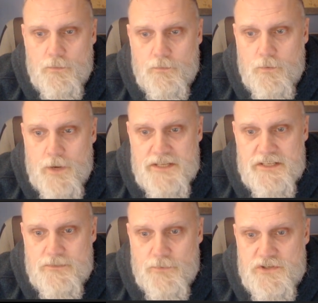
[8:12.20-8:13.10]

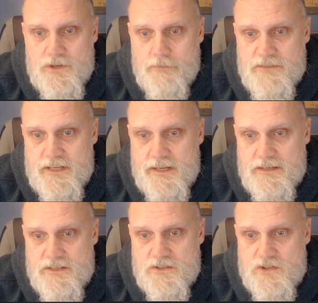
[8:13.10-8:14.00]
west, which obviously
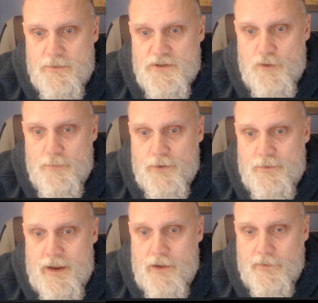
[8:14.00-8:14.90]
is so much open
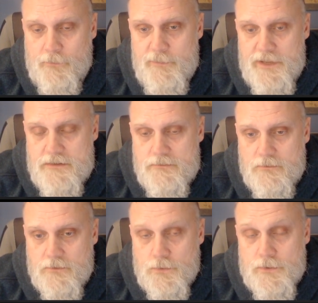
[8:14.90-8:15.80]
ground, it would be
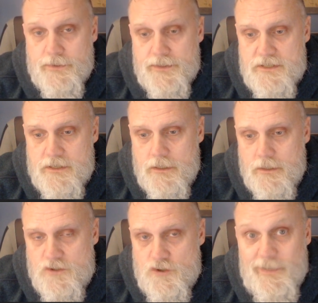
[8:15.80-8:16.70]
ludicrous.
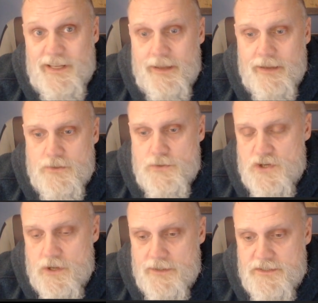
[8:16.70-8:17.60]
Too many neg two
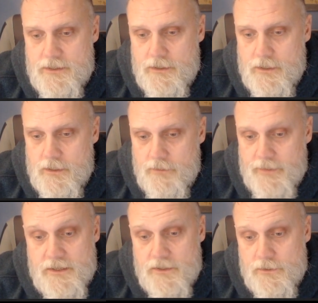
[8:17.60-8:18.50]
shots.
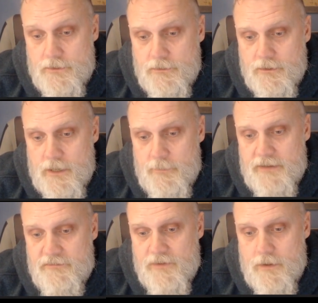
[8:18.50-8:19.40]
They could come
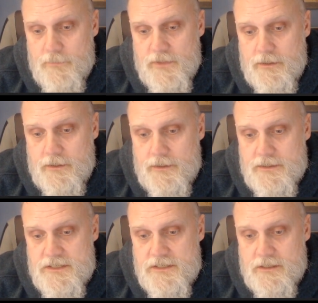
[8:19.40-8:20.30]
in from the
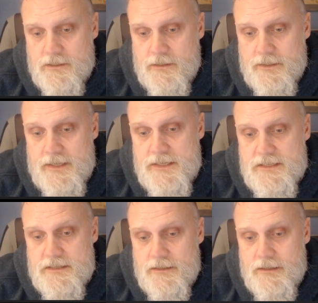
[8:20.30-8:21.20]
uh, uh,
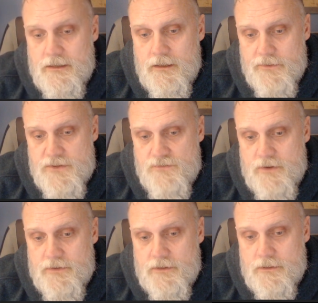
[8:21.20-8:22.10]
east. This
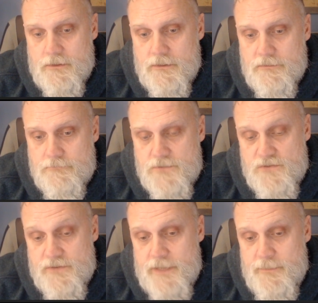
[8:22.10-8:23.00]
river or
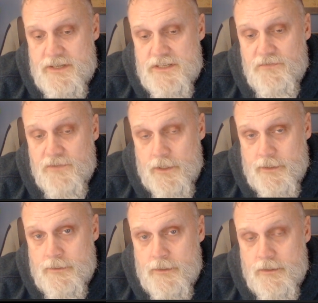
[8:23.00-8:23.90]
stream is
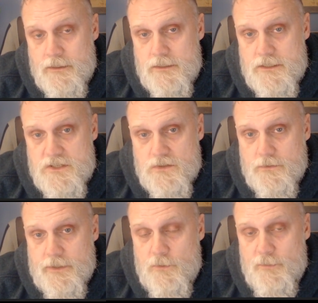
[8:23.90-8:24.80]
flooded,
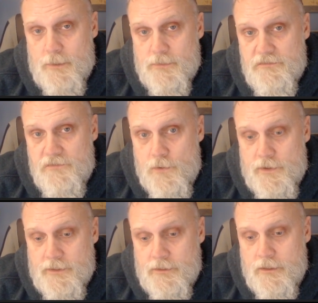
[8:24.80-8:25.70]
so they won't be able to ford it.